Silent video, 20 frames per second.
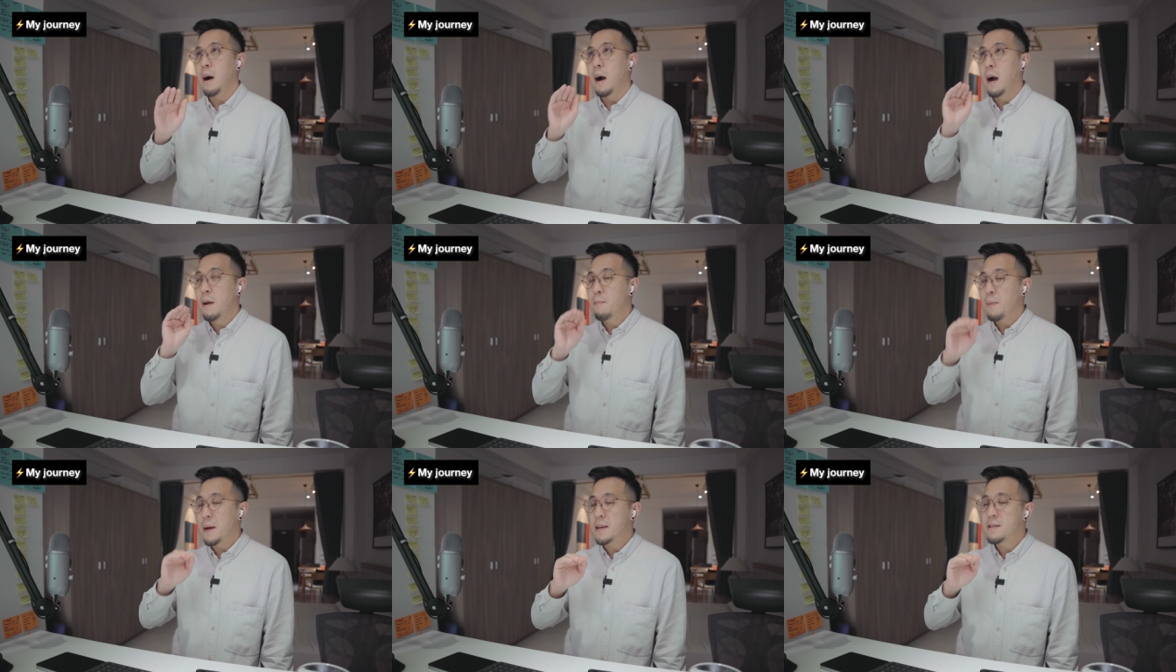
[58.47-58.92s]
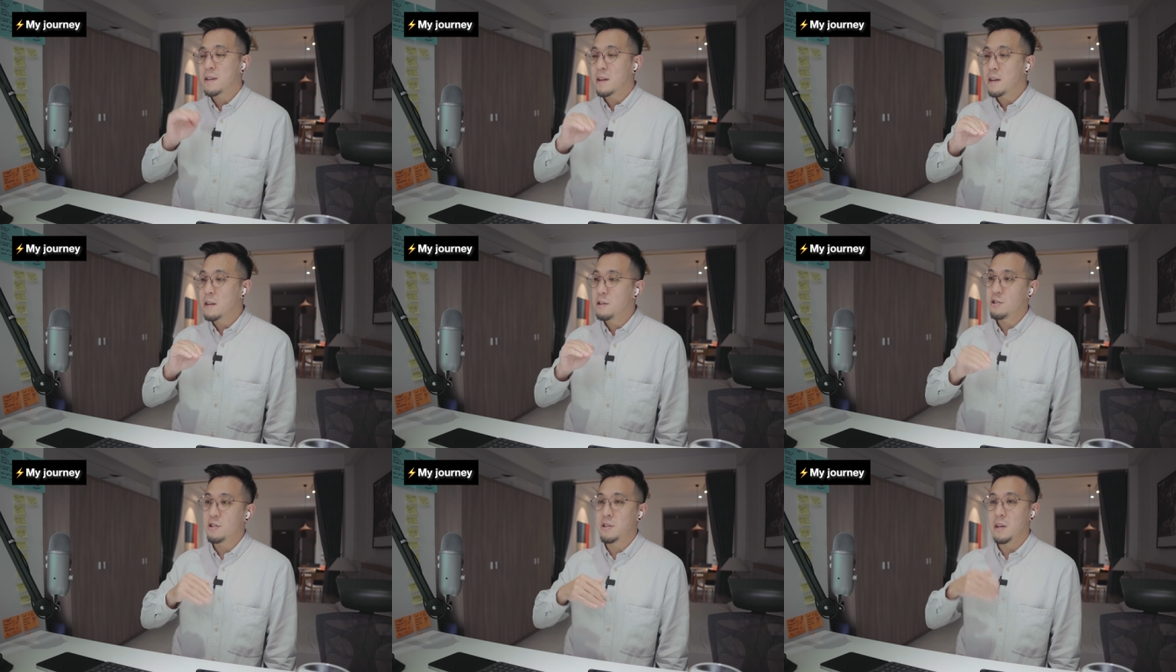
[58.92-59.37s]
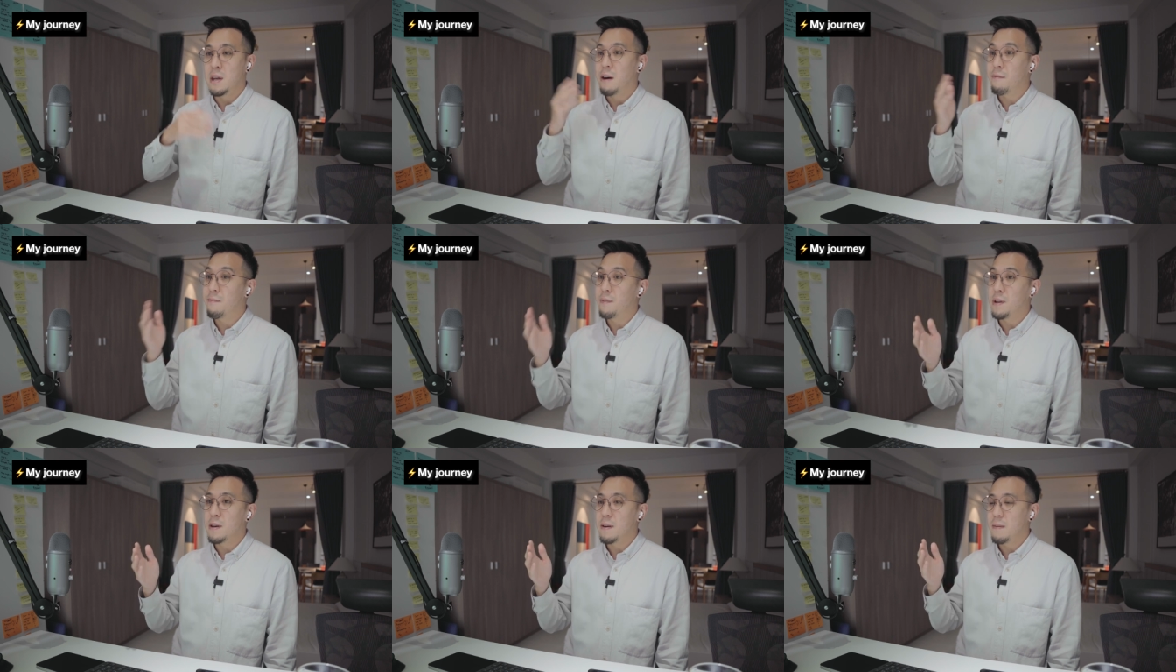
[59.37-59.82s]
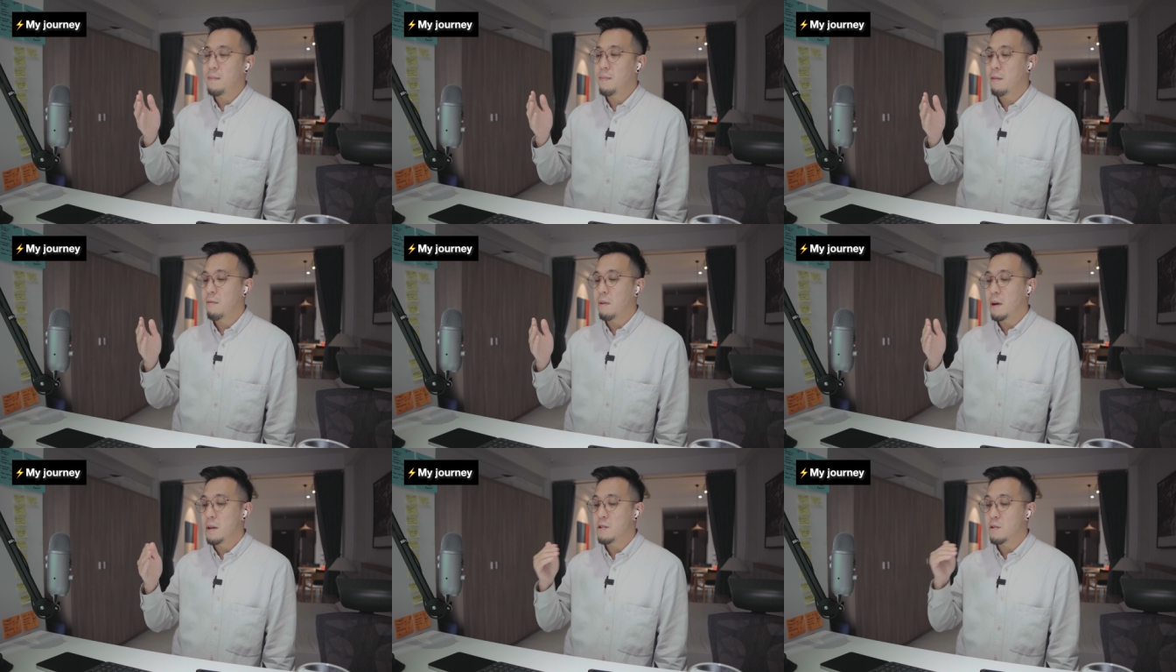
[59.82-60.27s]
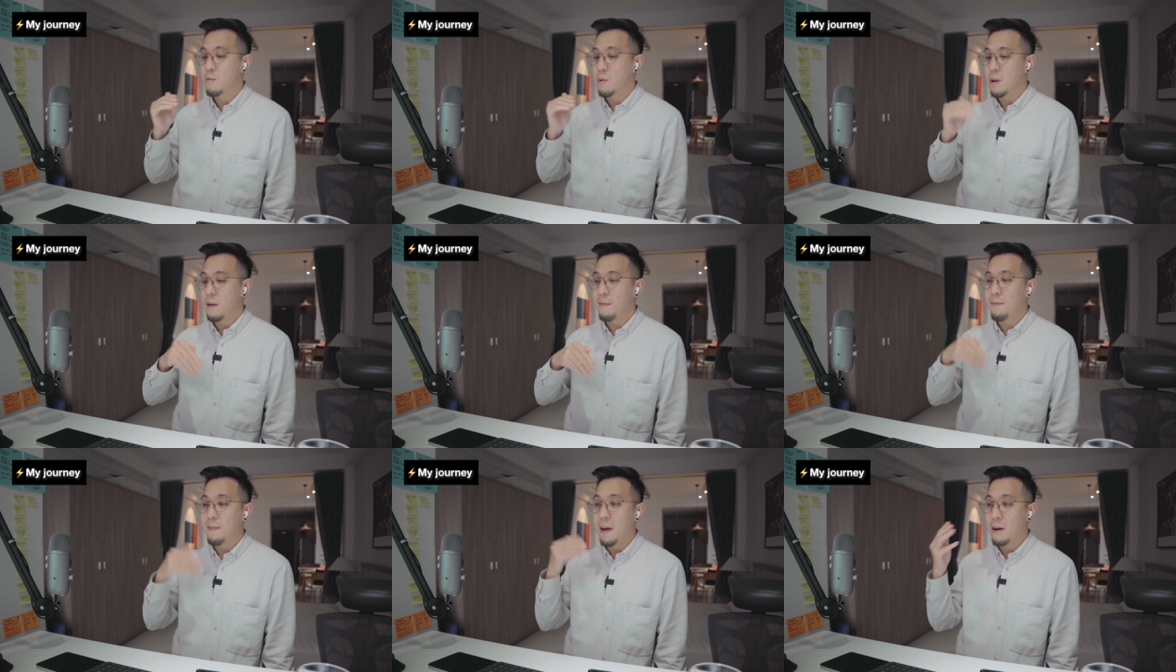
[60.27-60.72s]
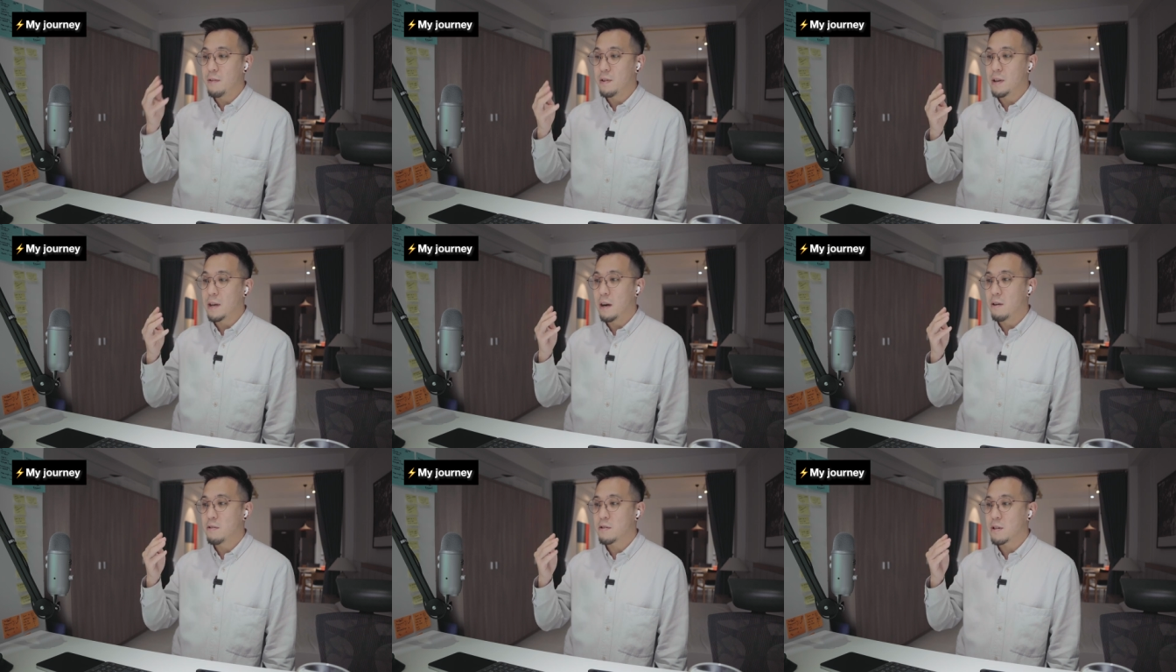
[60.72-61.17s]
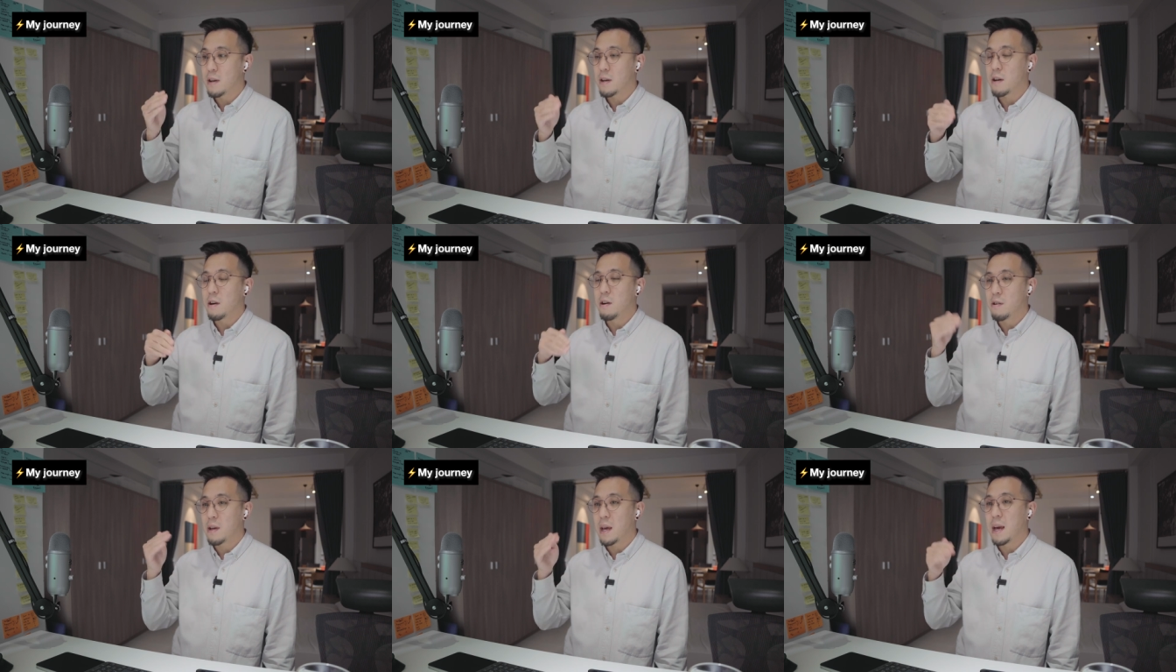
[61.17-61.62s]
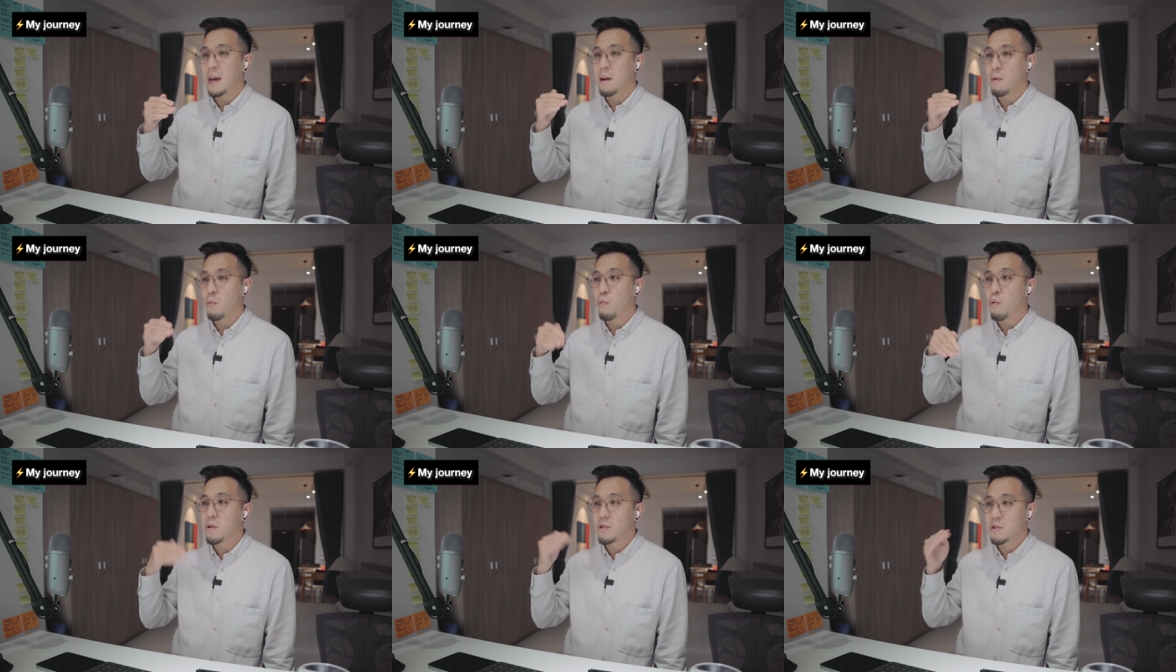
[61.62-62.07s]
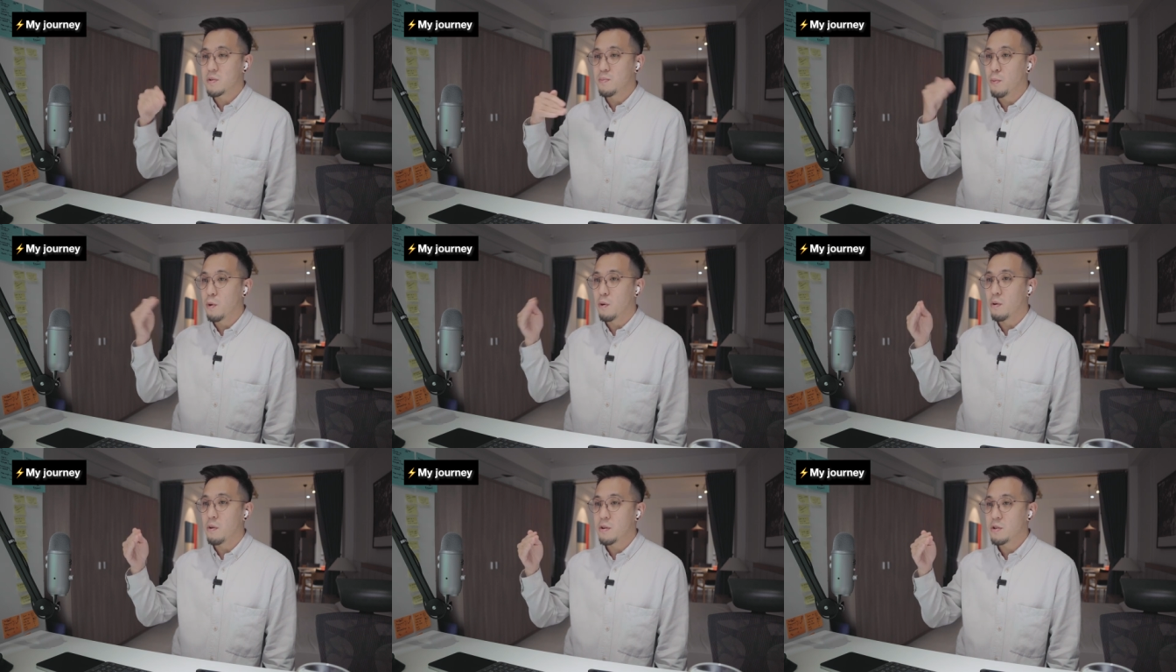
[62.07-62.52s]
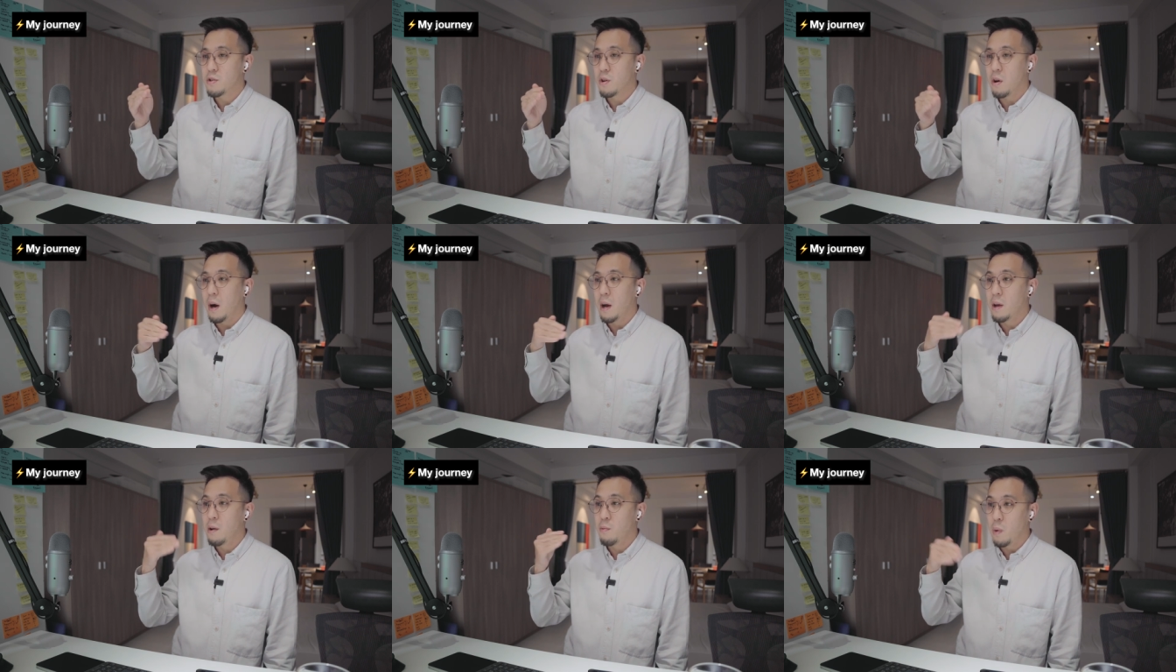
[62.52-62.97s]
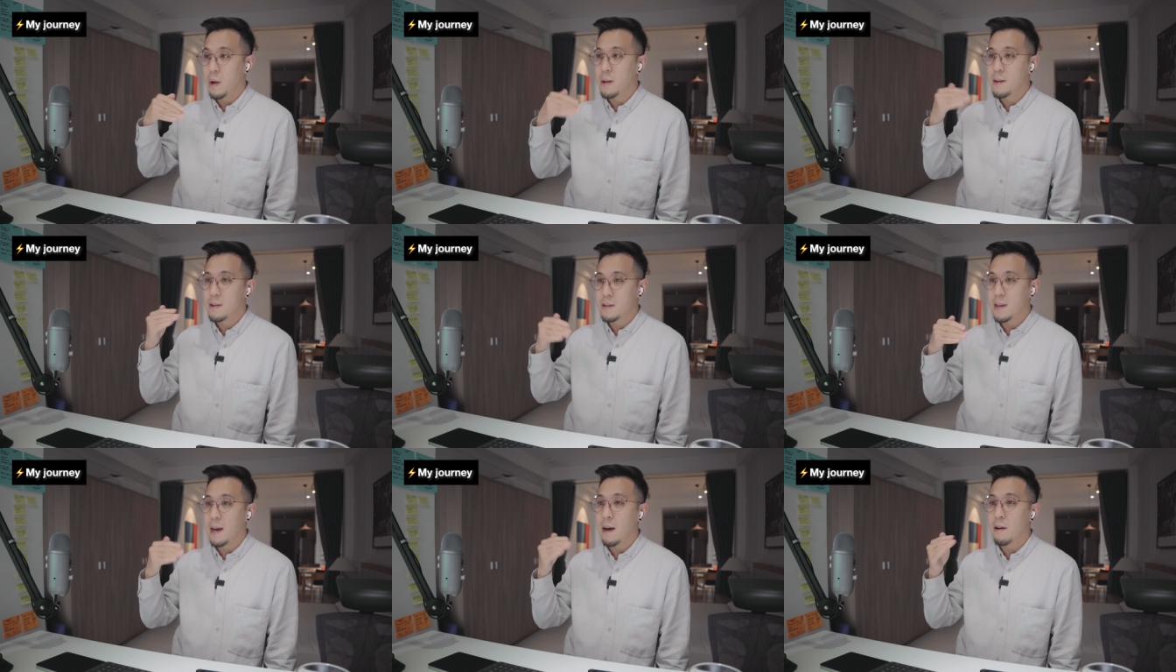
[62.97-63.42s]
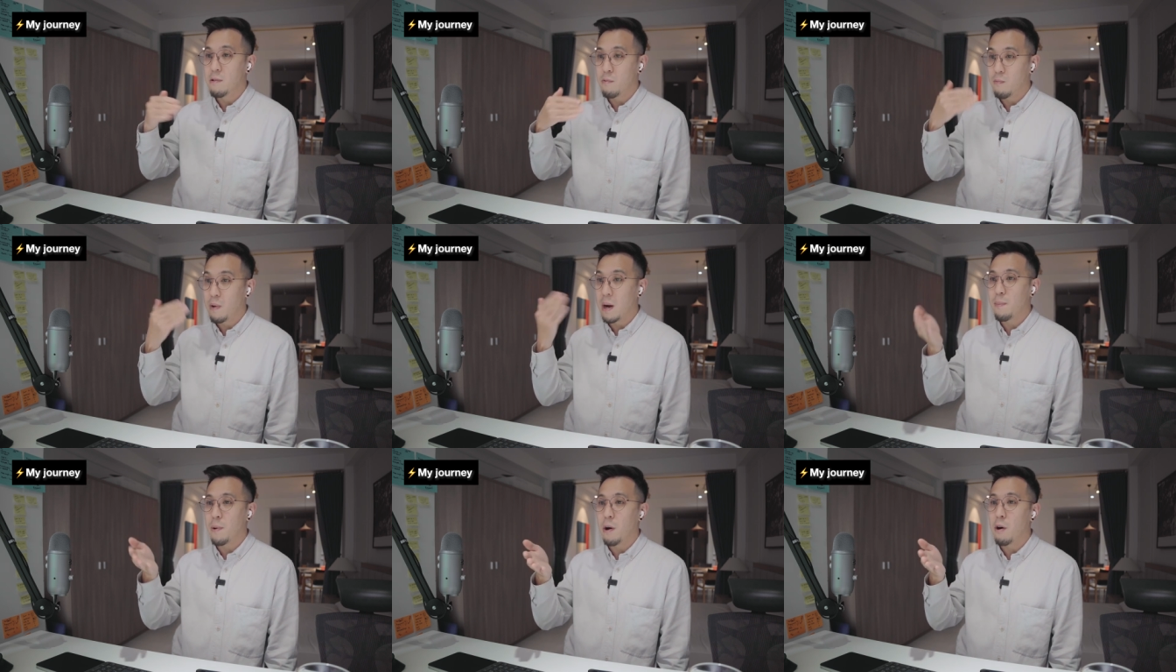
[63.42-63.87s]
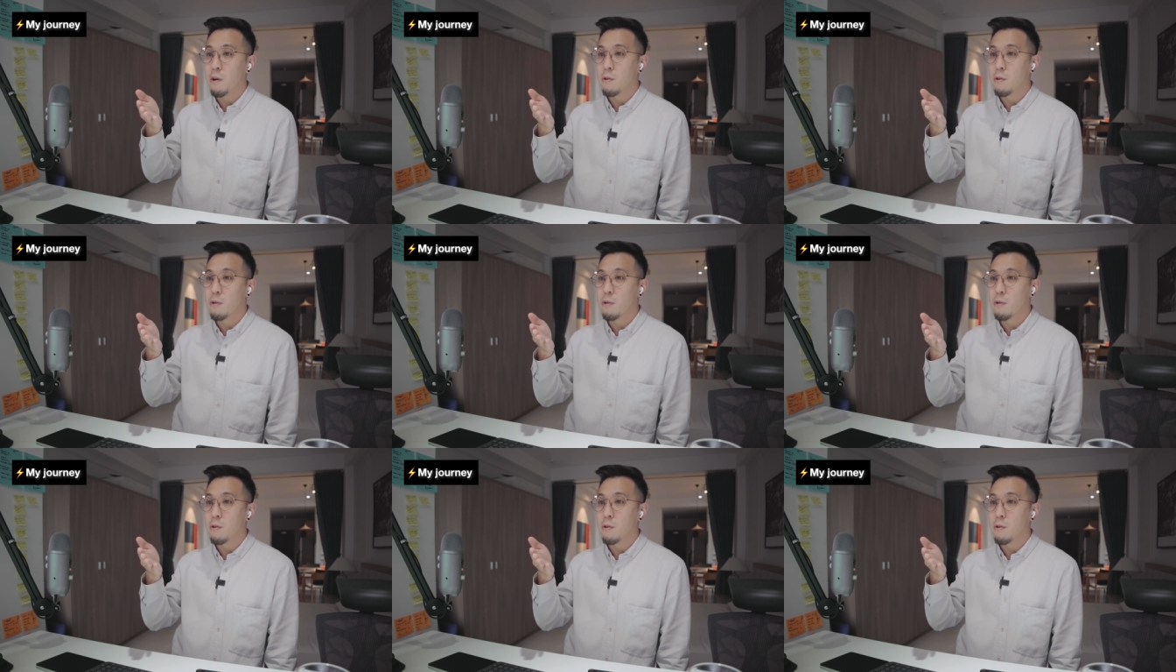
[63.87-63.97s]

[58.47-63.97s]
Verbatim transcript: I basically just loved it, right? So when I found it, I was like, okay, what's more? So I went down the rabbit